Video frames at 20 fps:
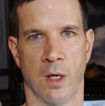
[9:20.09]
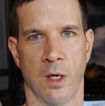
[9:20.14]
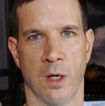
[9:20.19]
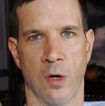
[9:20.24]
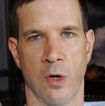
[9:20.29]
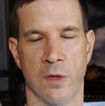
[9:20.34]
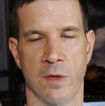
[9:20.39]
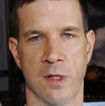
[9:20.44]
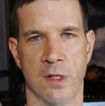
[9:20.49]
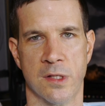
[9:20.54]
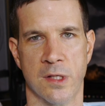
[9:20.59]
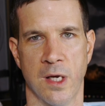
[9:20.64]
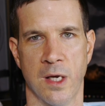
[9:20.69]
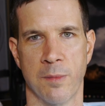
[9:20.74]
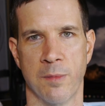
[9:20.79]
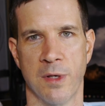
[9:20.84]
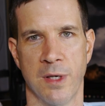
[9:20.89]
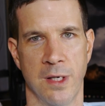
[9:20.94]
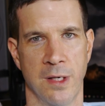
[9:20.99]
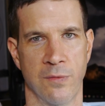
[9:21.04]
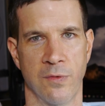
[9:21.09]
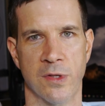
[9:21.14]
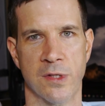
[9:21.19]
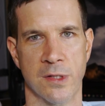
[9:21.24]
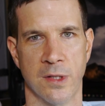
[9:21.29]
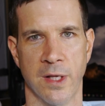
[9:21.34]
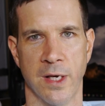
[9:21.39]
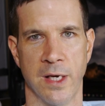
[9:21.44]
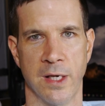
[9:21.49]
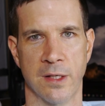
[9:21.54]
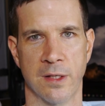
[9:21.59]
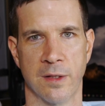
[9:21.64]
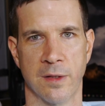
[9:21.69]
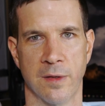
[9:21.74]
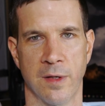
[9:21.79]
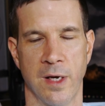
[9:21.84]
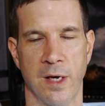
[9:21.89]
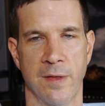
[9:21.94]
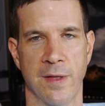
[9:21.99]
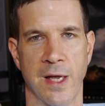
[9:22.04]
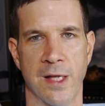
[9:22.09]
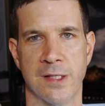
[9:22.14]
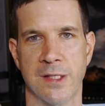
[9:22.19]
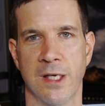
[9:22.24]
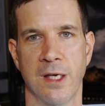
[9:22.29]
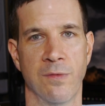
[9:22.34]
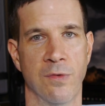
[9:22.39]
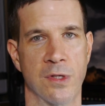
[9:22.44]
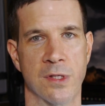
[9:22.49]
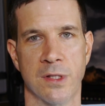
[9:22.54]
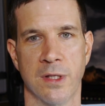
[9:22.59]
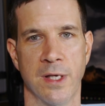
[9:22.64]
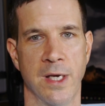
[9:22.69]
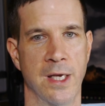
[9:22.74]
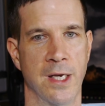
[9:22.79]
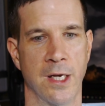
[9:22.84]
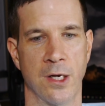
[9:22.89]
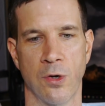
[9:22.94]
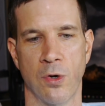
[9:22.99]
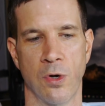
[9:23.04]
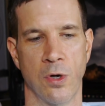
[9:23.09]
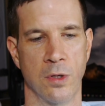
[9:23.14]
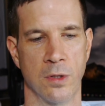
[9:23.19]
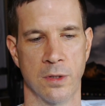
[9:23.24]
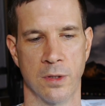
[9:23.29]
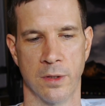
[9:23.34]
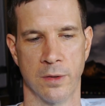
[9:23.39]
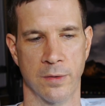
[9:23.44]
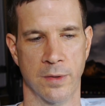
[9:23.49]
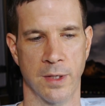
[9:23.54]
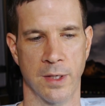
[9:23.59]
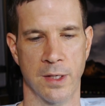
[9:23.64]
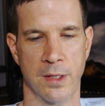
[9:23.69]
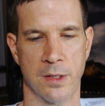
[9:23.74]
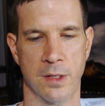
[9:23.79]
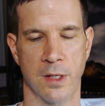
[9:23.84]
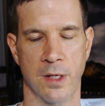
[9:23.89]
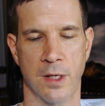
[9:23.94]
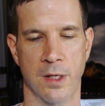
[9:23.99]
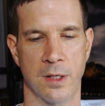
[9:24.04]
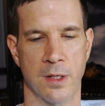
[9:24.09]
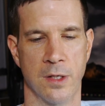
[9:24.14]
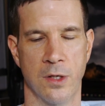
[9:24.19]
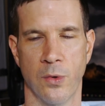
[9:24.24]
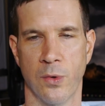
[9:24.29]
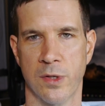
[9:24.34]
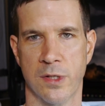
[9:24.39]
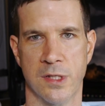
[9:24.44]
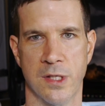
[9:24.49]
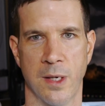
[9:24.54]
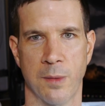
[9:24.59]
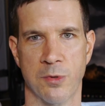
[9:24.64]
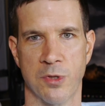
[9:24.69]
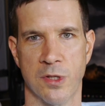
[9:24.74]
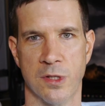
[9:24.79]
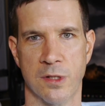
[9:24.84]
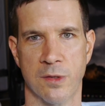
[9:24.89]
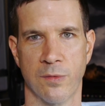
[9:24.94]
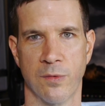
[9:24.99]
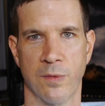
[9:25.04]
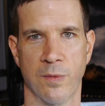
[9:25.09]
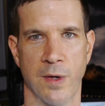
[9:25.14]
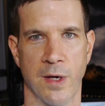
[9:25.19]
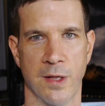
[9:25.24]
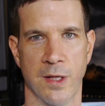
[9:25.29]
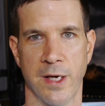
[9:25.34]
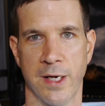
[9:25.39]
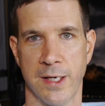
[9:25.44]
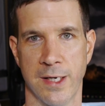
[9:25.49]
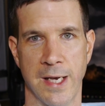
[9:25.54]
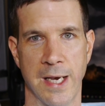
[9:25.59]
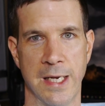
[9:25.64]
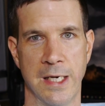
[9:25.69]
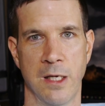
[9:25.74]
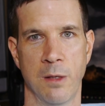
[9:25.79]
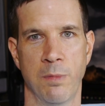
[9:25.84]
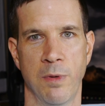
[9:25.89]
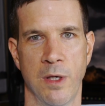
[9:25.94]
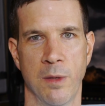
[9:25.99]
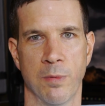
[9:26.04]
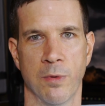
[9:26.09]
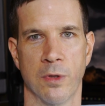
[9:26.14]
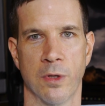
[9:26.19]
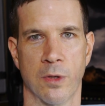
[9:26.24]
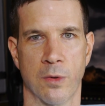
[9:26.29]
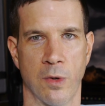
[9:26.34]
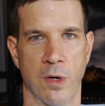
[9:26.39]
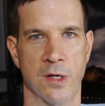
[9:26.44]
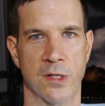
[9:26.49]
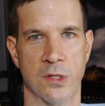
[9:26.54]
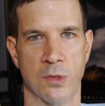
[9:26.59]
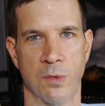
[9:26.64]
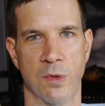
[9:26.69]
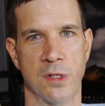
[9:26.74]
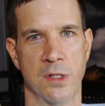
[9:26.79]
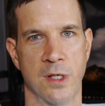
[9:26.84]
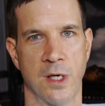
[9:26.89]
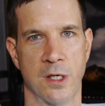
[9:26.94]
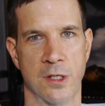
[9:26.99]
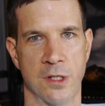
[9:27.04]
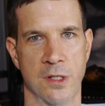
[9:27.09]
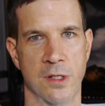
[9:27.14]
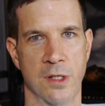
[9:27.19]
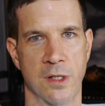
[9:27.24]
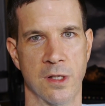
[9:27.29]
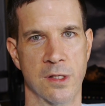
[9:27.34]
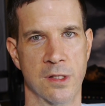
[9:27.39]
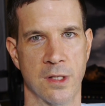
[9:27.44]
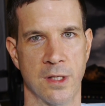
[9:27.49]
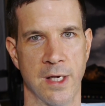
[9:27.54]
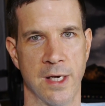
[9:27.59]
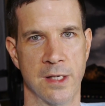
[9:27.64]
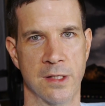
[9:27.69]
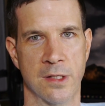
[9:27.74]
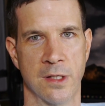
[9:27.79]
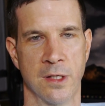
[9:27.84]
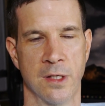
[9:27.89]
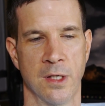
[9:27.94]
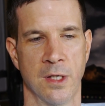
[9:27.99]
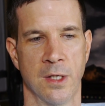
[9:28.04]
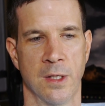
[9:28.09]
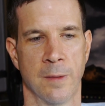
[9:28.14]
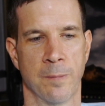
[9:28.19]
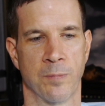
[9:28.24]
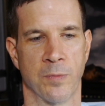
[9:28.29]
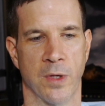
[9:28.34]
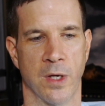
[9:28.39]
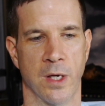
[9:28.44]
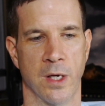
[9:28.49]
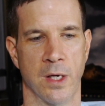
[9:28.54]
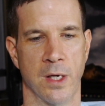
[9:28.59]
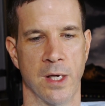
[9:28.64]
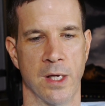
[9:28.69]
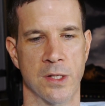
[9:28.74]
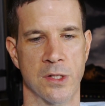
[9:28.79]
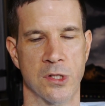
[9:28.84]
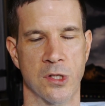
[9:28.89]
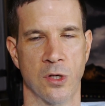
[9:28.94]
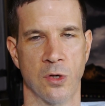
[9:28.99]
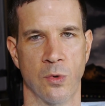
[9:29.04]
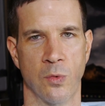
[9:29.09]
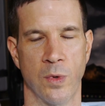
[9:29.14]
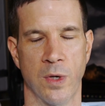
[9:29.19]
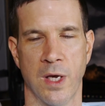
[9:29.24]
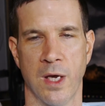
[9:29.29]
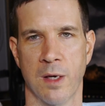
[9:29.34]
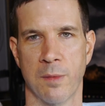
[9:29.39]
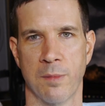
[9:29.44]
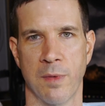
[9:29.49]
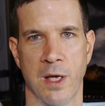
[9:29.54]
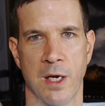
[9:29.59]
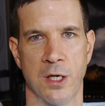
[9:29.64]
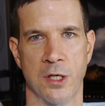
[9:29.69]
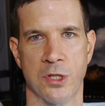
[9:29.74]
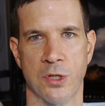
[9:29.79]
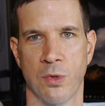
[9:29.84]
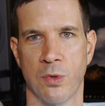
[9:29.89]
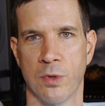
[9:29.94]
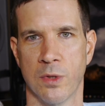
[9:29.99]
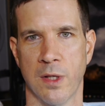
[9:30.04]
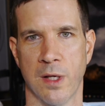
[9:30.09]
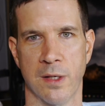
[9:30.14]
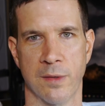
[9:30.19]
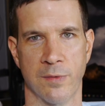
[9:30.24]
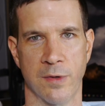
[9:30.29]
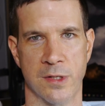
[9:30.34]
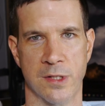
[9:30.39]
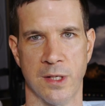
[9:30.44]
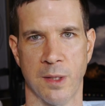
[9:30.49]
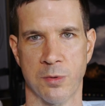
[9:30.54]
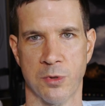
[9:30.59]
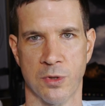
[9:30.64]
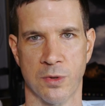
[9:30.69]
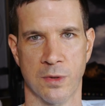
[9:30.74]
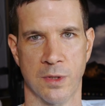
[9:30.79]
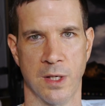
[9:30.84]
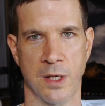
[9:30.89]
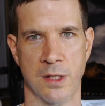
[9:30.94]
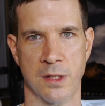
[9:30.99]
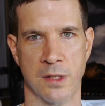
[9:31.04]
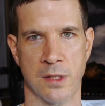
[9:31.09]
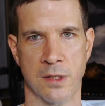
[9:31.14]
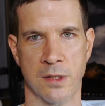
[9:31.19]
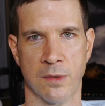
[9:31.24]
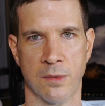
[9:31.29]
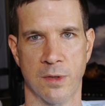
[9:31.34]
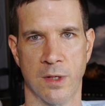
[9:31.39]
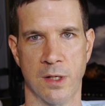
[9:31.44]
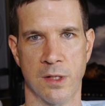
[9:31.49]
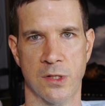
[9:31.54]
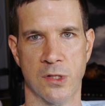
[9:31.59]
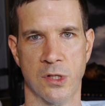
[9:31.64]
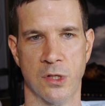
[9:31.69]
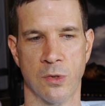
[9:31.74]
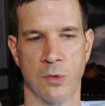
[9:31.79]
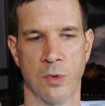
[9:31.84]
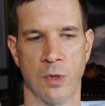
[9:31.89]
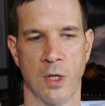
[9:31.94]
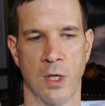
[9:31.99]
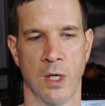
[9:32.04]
on the assignment if it's late. And that's if it's late at all, okay? No exceptions. So we've got like 90 people across 3 sections in this class, and so we can't manage a whole lot of exceptional cases, okay? So